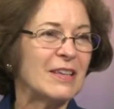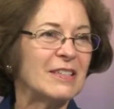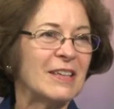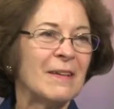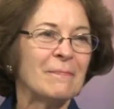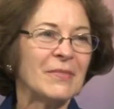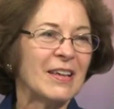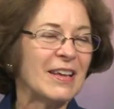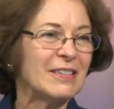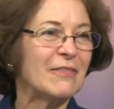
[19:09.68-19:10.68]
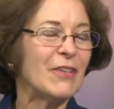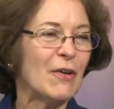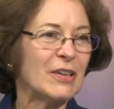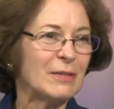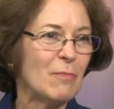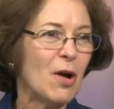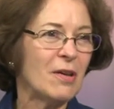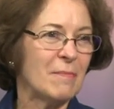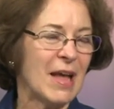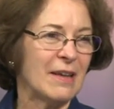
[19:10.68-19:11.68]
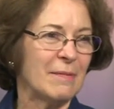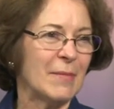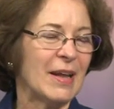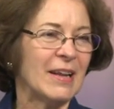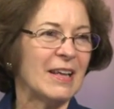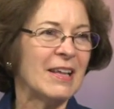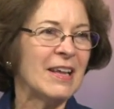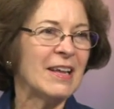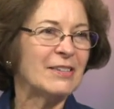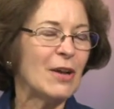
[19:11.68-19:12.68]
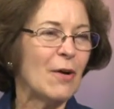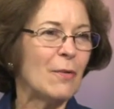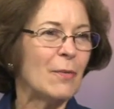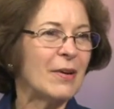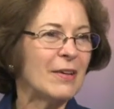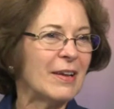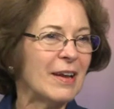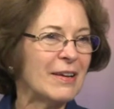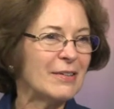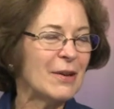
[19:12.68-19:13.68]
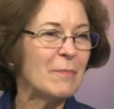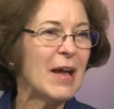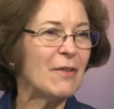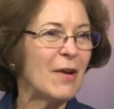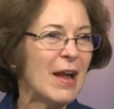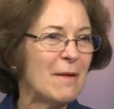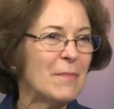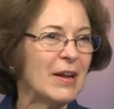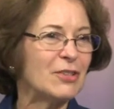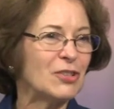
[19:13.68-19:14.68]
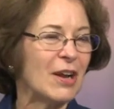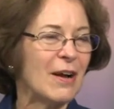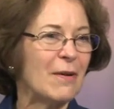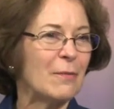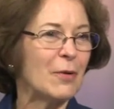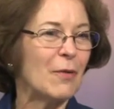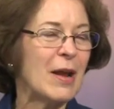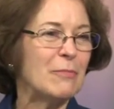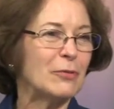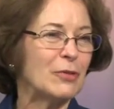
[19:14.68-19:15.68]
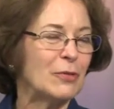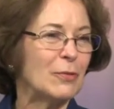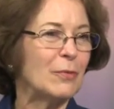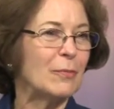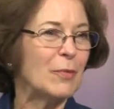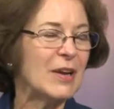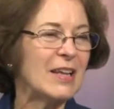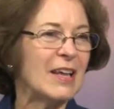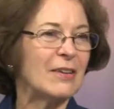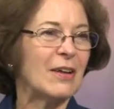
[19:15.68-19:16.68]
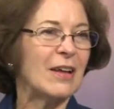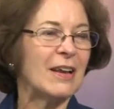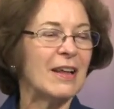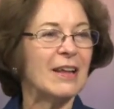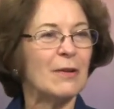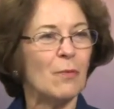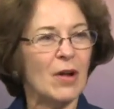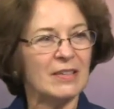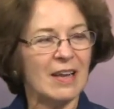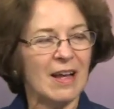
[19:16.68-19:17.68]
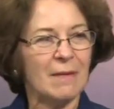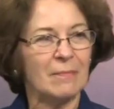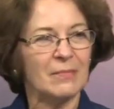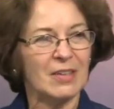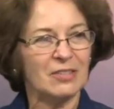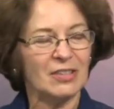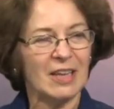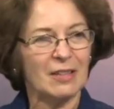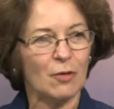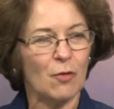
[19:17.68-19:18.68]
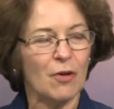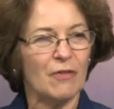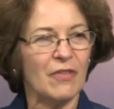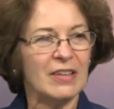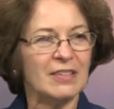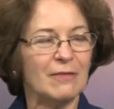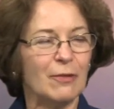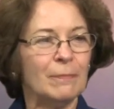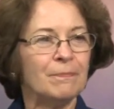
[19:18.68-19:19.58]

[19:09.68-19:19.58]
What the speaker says: this, it's a very small amount of money. So no matter how much we were able to bring in at any one time, such as at the Choral Festival,